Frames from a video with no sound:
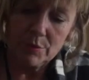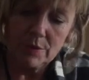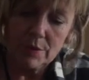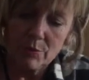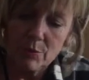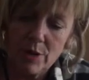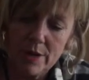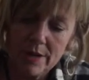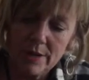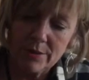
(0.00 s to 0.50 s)
put
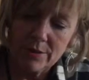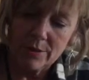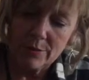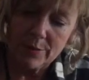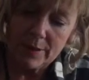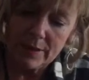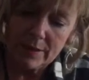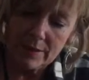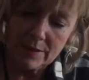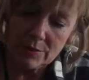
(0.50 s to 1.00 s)
wire
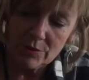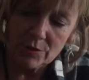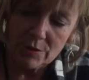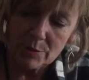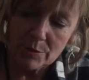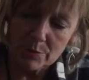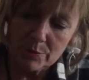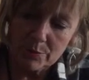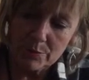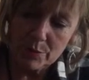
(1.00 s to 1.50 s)
around and just
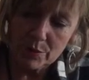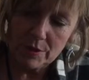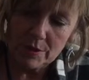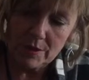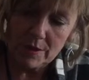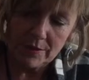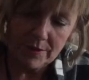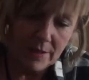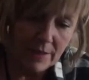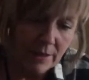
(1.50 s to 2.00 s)
put it
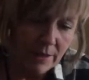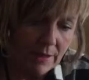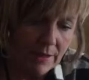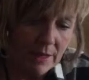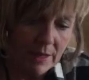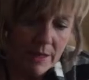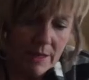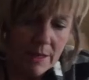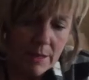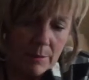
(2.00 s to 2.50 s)
on there.
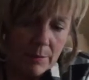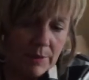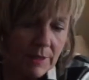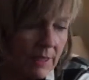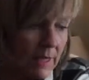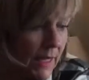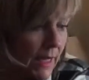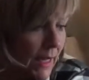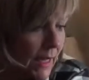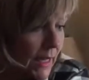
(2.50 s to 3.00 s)
But
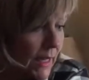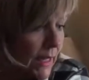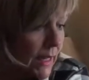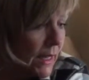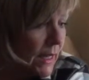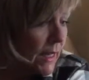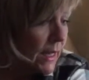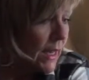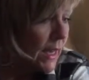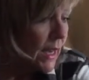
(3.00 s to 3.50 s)
today
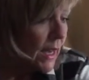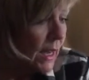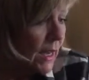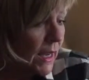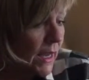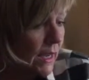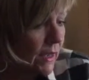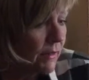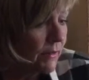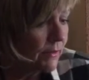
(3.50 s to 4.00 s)
I
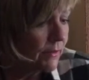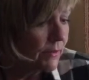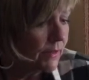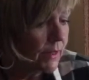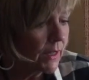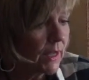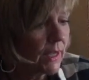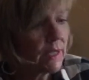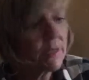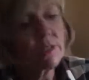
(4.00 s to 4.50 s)

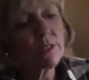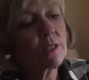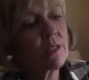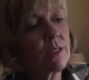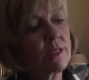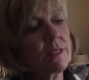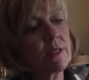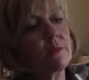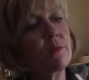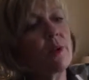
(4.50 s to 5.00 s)
just
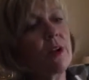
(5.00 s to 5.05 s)
got some